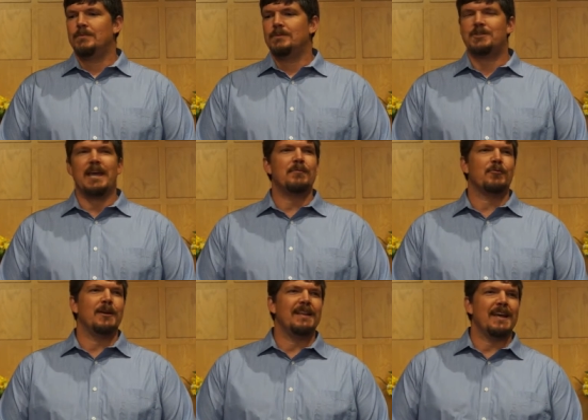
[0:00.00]

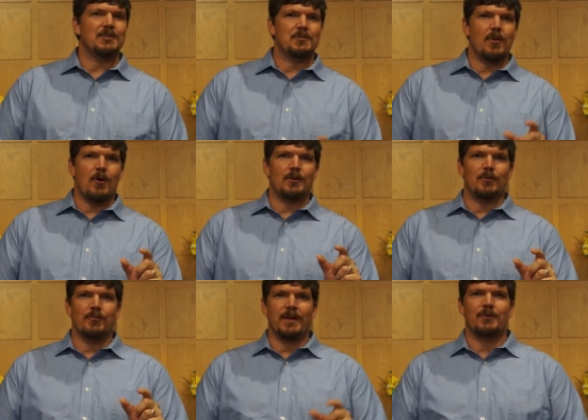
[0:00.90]
savoring that small
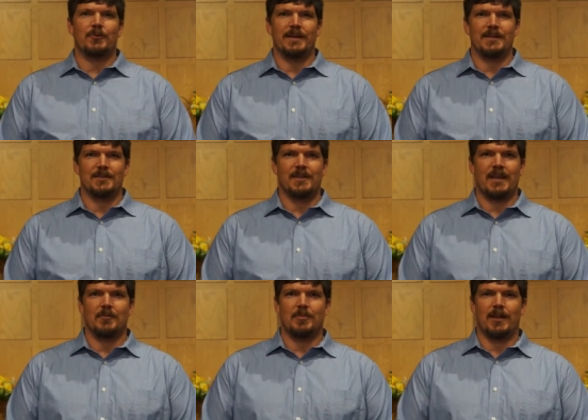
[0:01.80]
little victory to
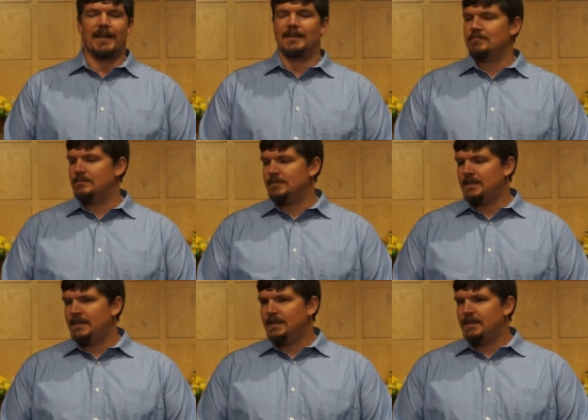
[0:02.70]
save the planet.
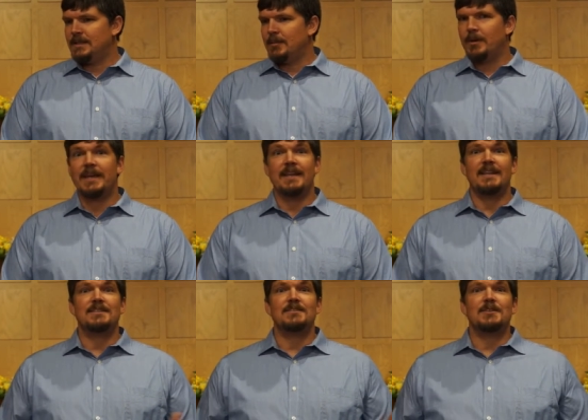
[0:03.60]
But again,
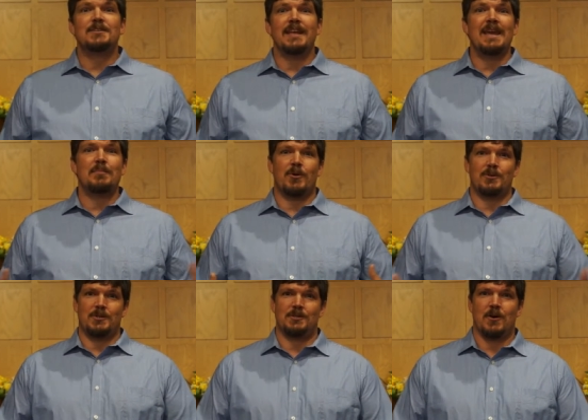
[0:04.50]
this is the same
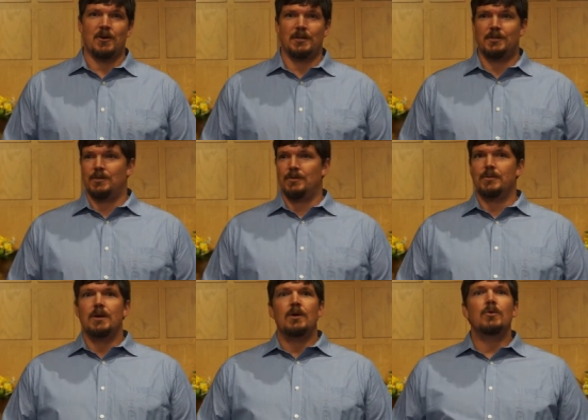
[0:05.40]
person talking to
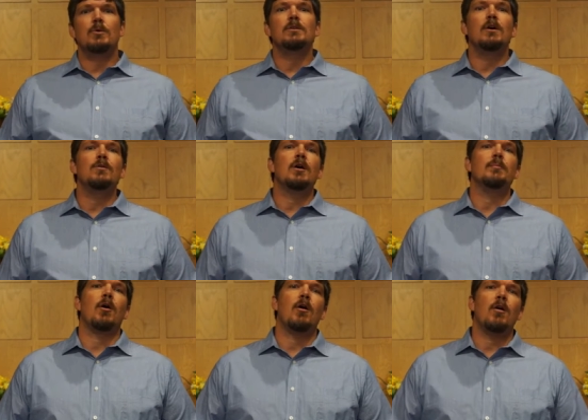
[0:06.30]
you who will load
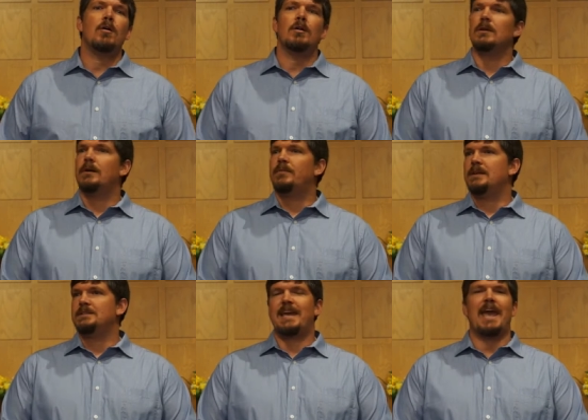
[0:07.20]
up all of
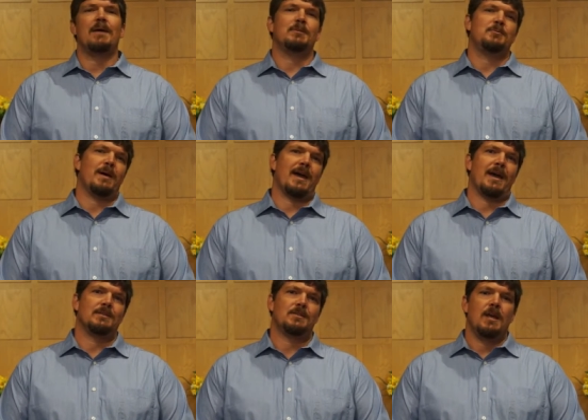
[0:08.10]
his canvas
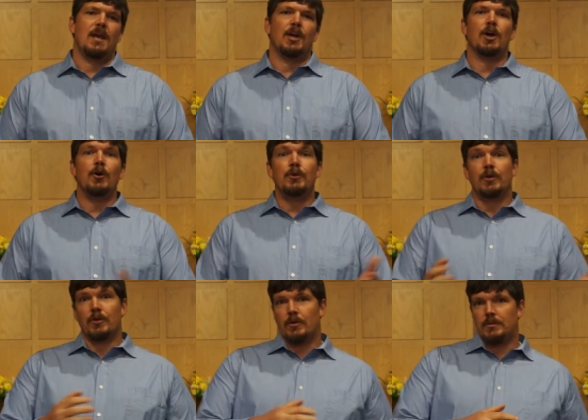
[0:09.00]
bags, go
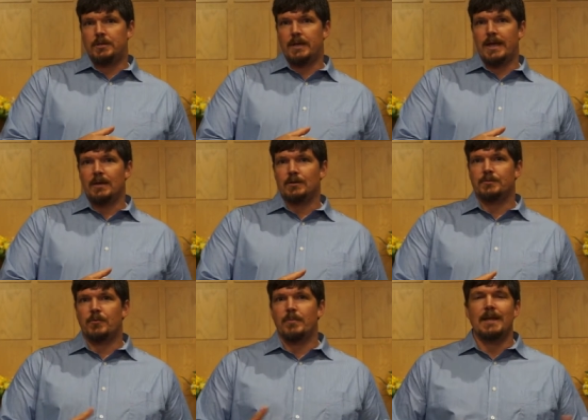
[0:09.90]
to
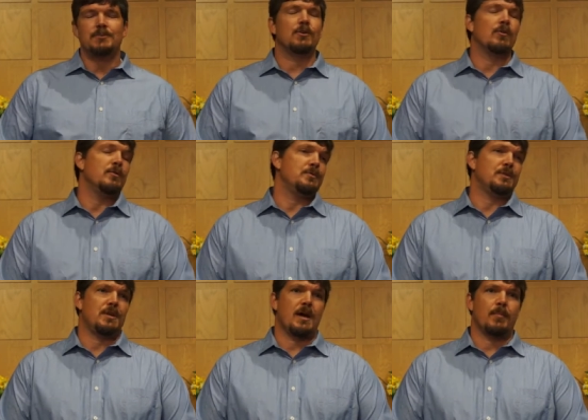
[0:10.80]
Ingles for major
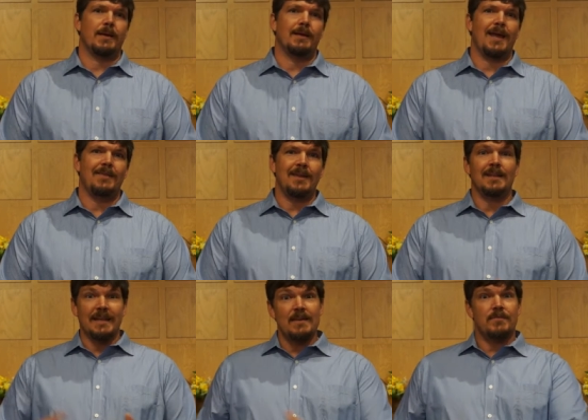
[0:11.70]
grocery shopping, and
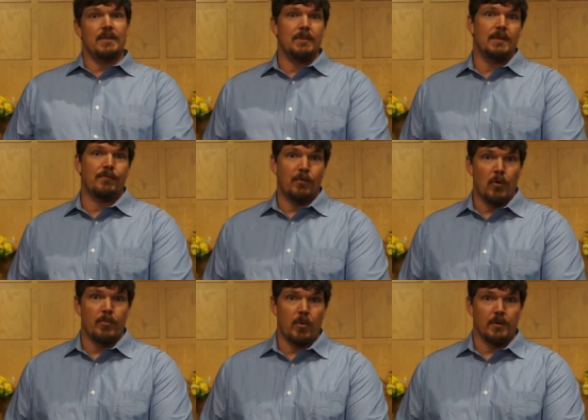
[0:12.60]
then leave them in the
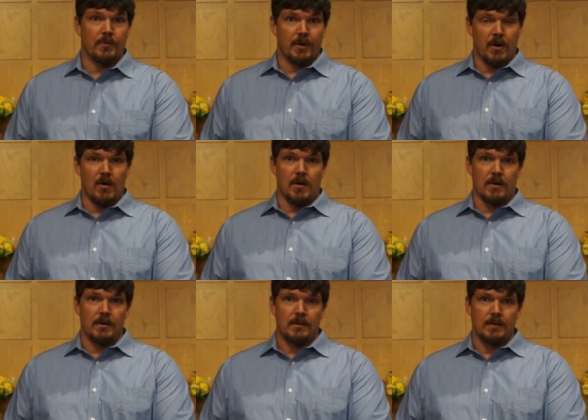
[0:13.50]
floorboard of the
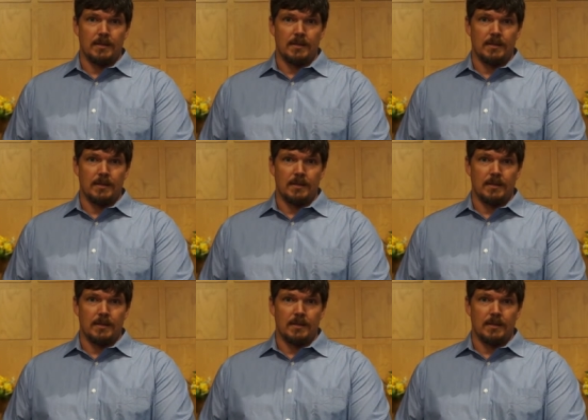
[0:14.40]
car,